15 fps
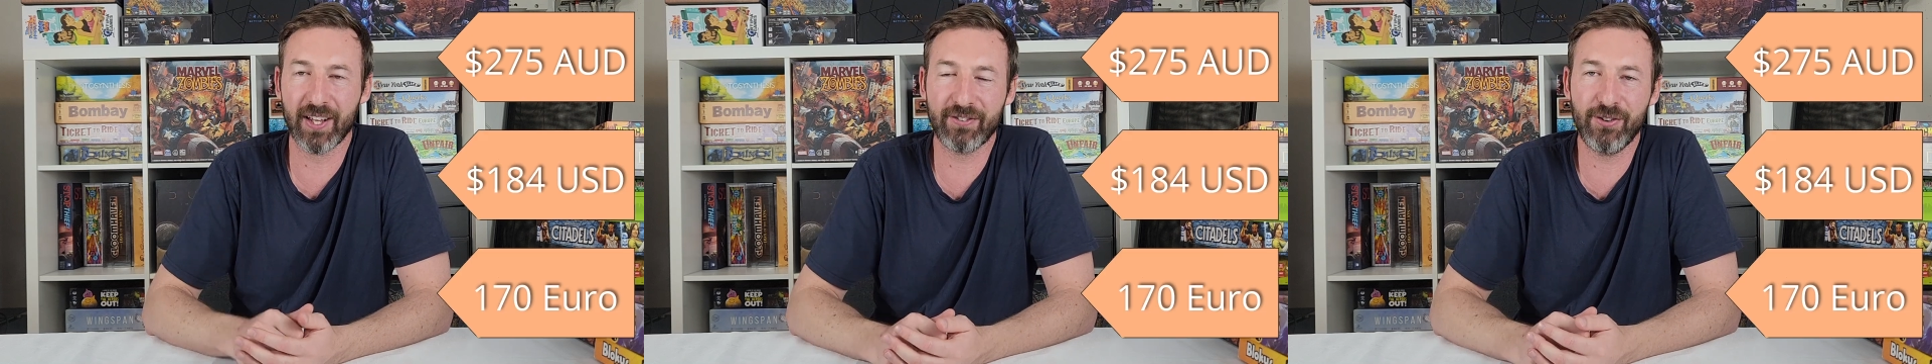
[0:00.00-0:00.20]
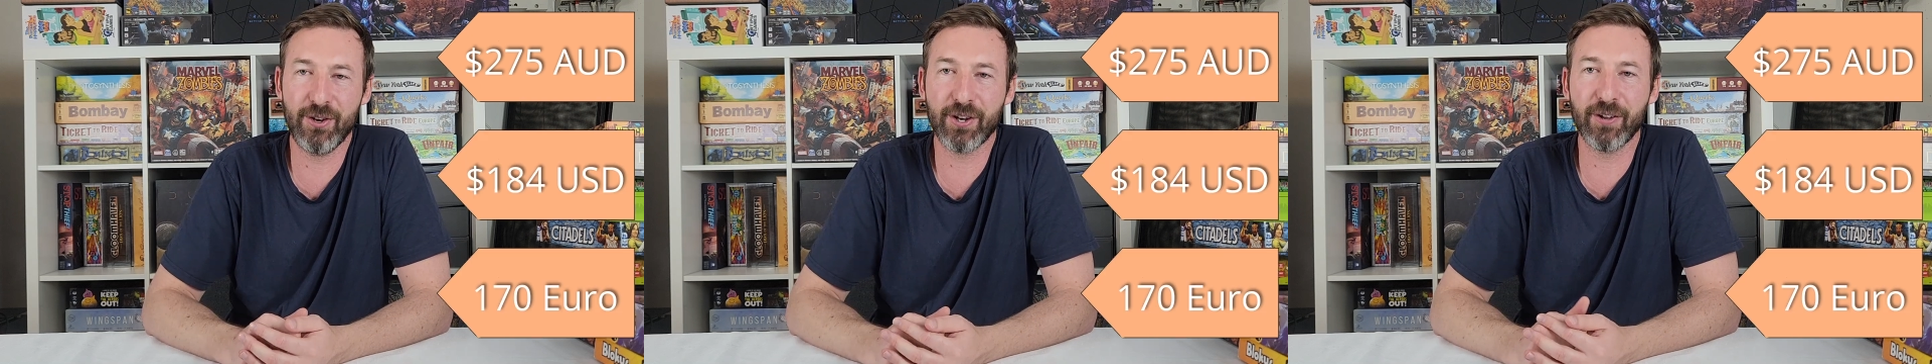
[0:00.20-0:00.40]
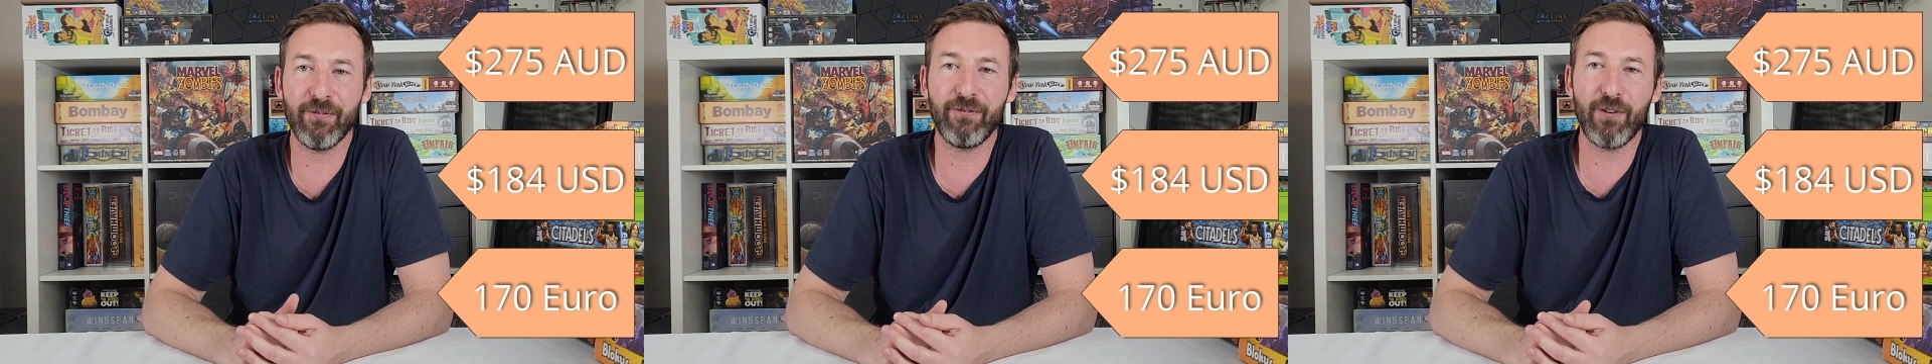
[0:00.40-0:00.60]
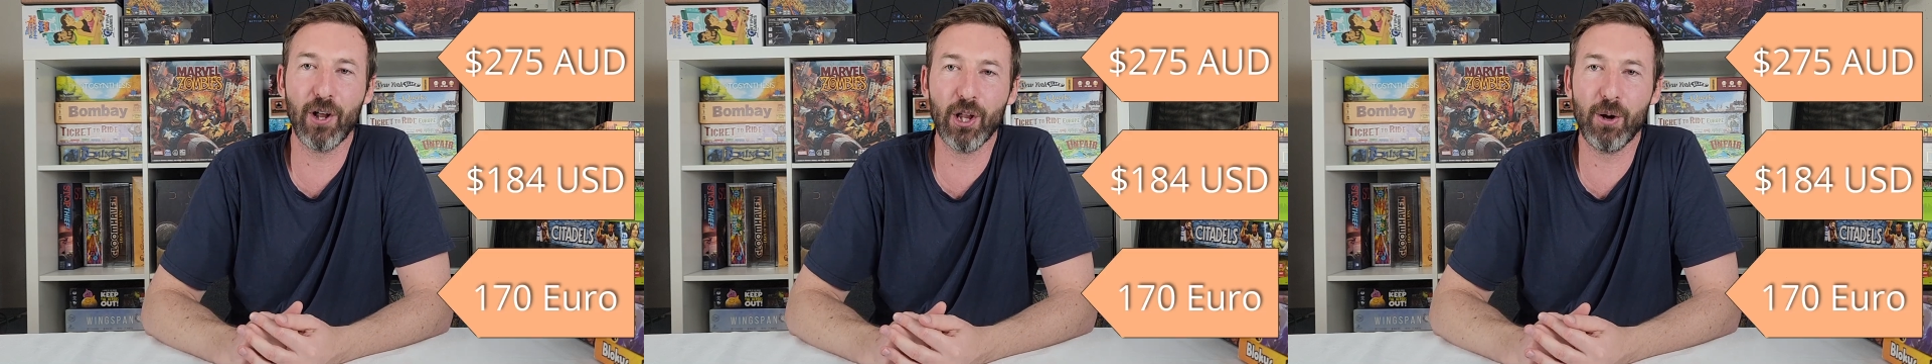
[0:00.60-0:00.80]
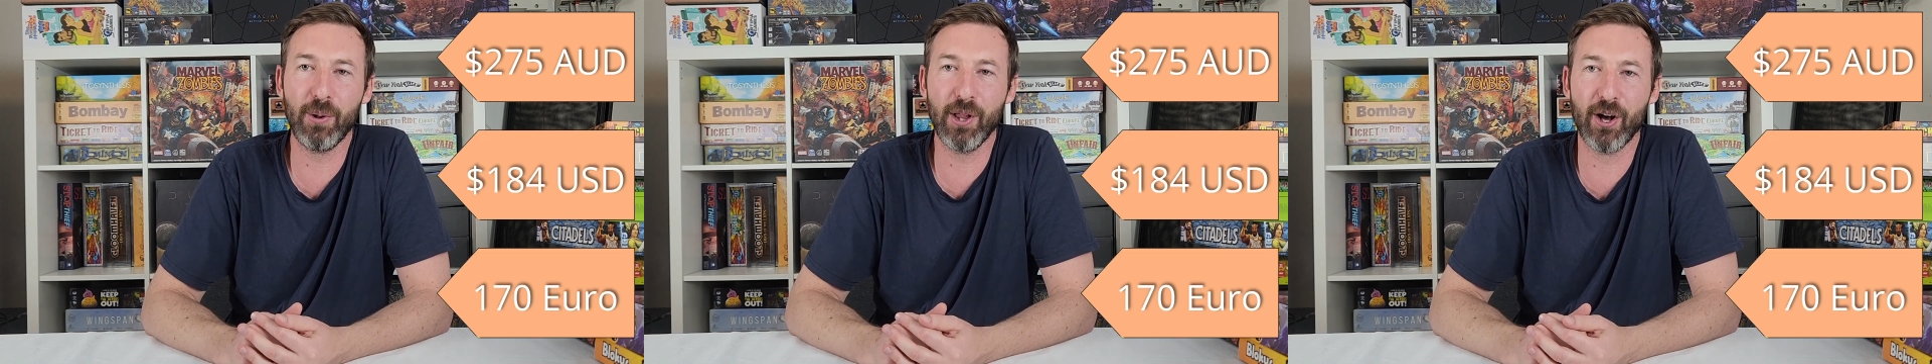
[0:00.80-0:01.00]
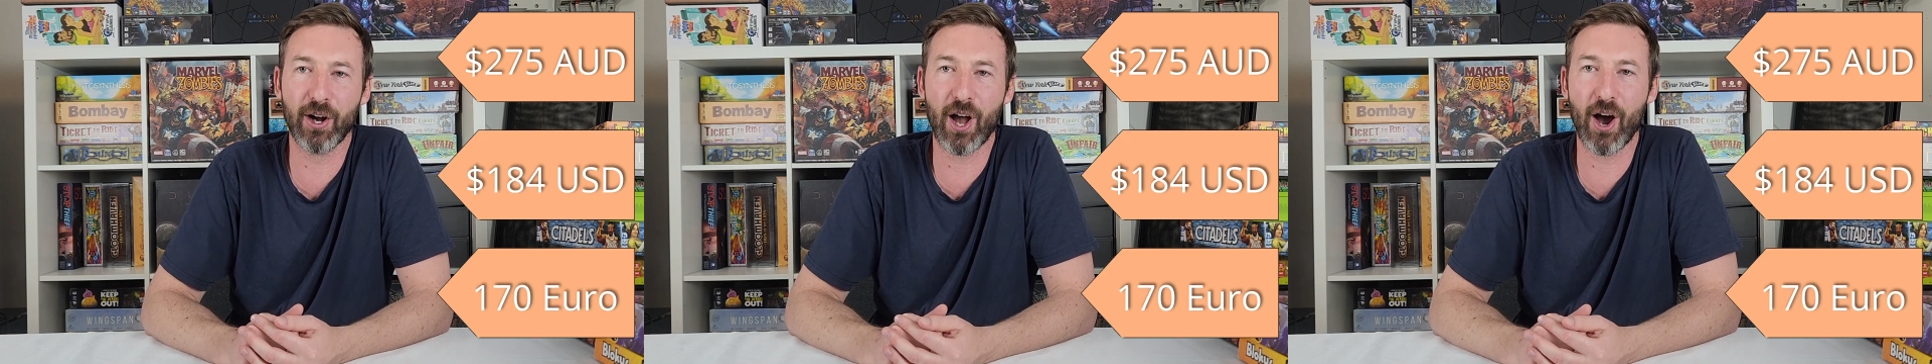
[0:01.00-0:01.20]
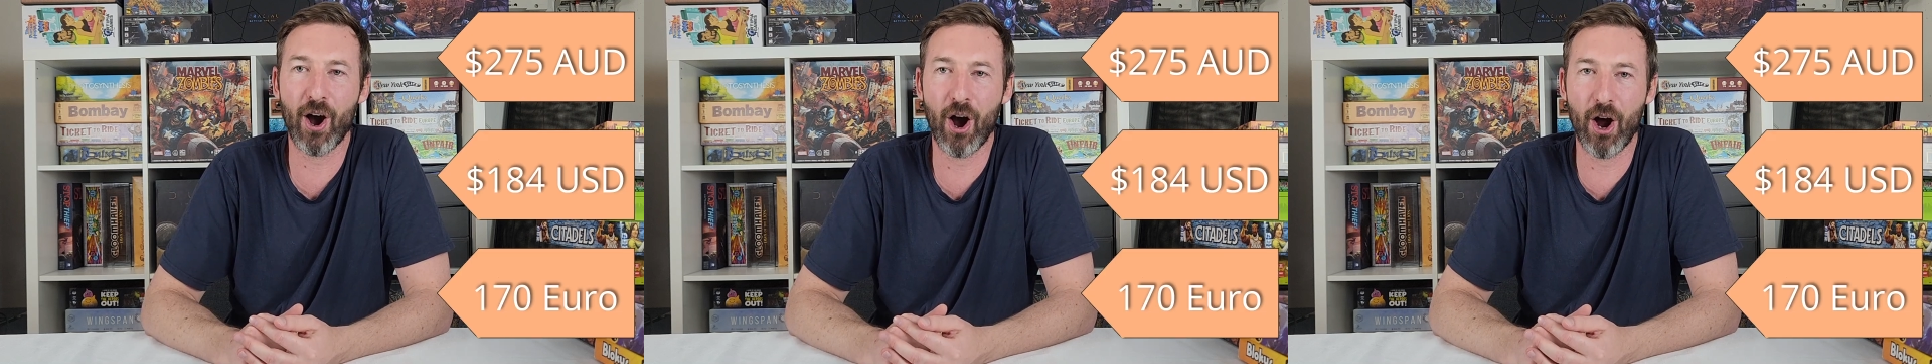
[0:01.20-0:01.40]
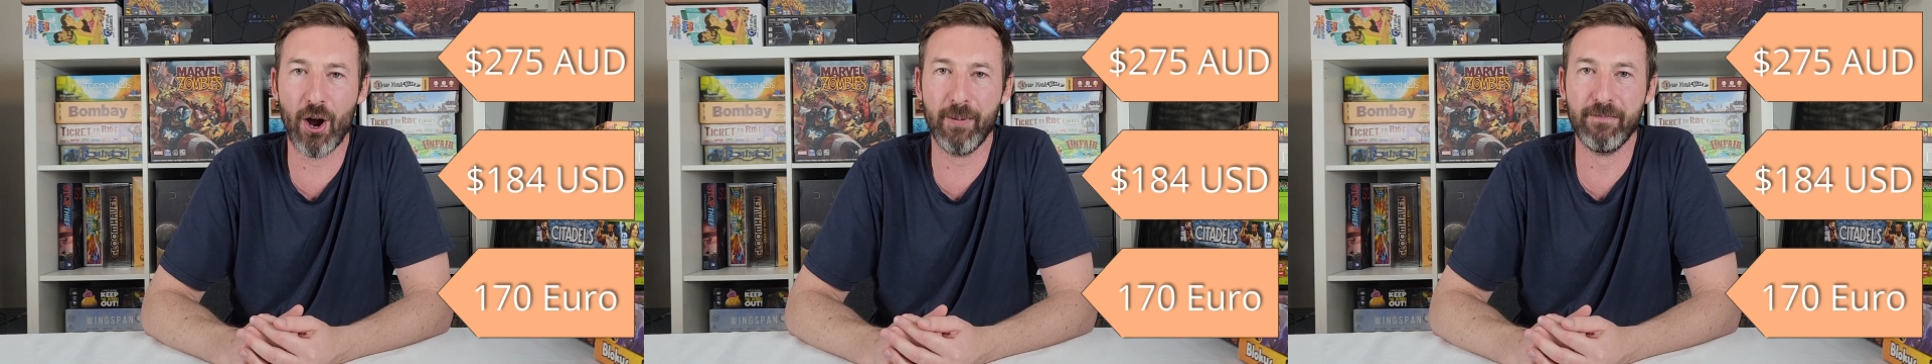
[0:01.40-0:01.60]
so you can follow along at
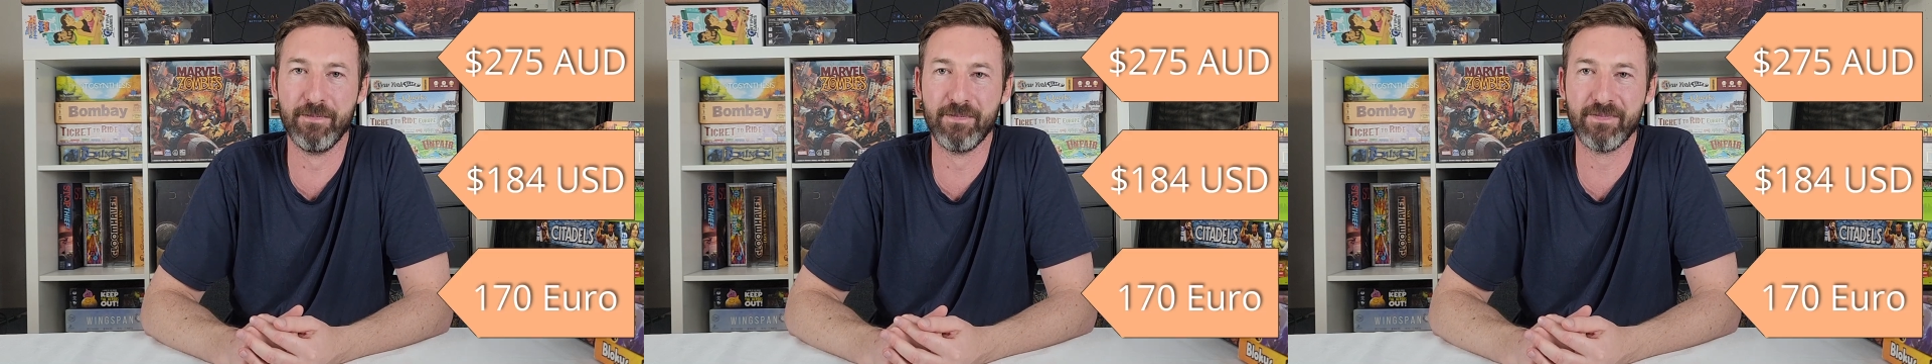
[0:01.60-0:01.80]
home.